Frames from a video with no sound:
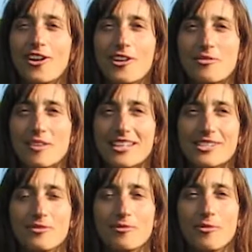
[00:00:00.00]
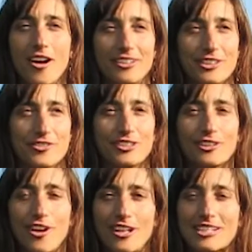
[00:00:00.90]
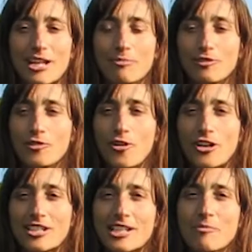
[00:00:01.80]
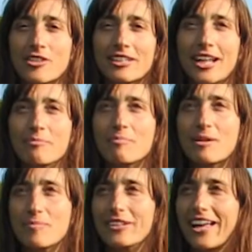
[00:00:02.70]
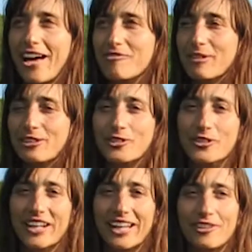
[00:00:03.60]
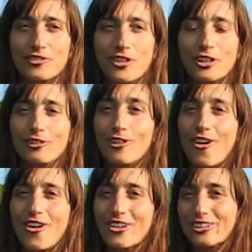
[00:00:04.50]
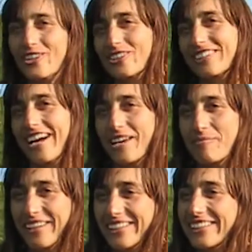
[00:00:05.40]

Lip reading: economy is a wonderful concept for something that people have been doing for a long time,